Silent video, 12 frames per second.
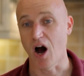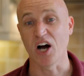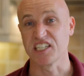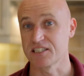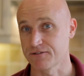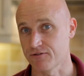
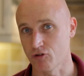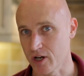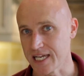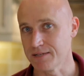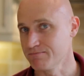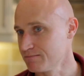
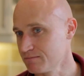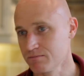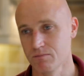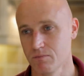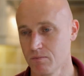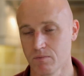ice-free
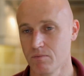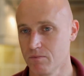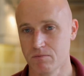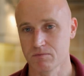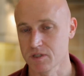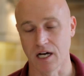
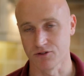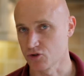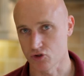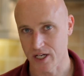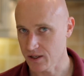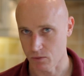
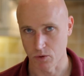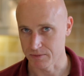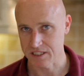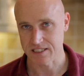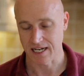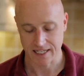country. We wouldn't
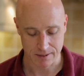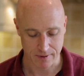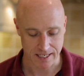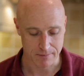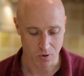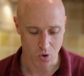be selling them
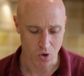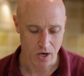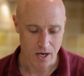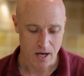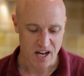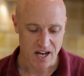anymore.
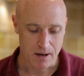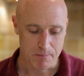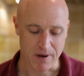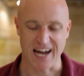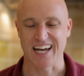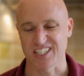
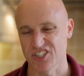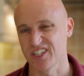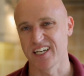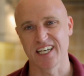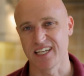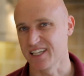But
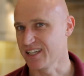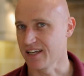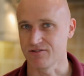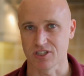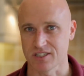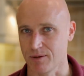actually,
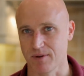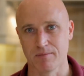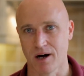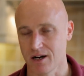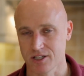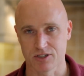they've just upped the
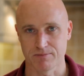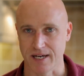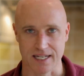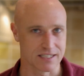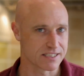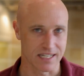mileage a
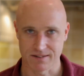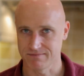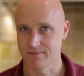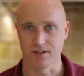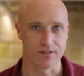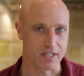bit and said
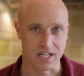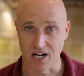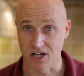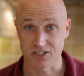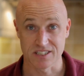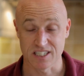that the
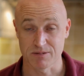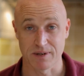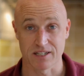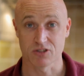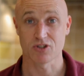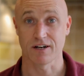cars need to be
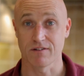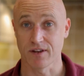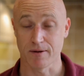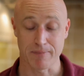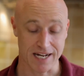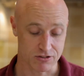able to travel on
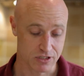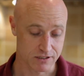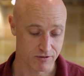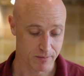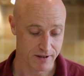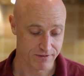their batteries
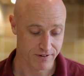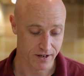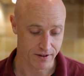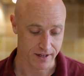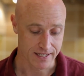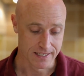for a bit
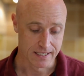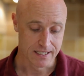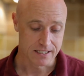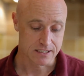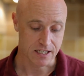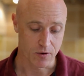further.
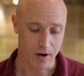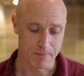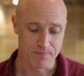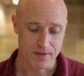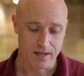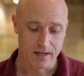So
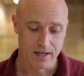um,